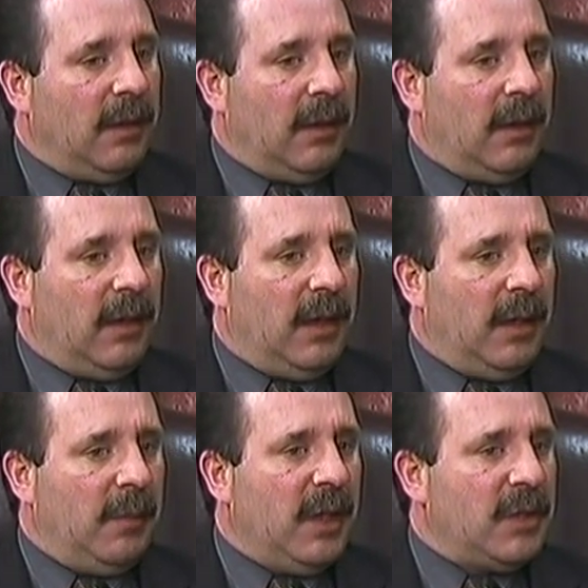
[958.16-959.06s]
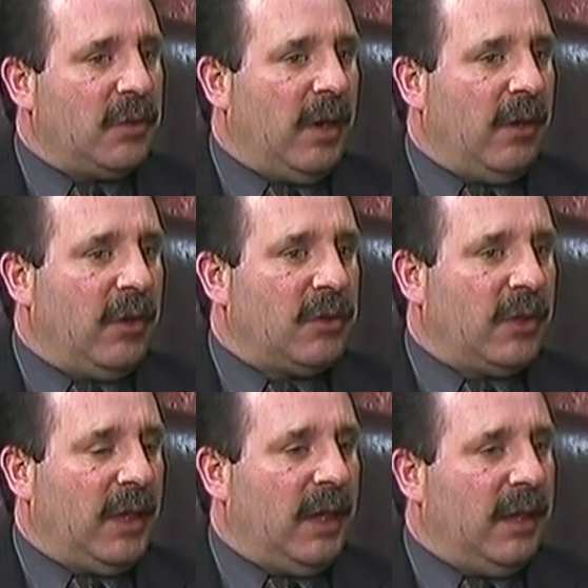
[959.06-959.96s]
An administrator
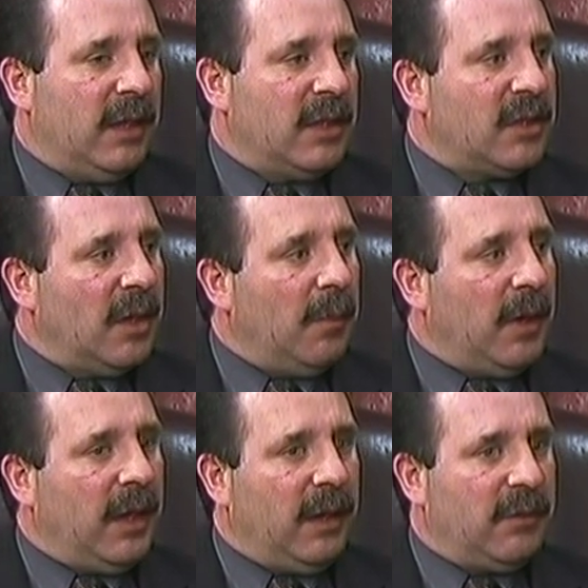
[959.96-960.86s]
usually is somebody, if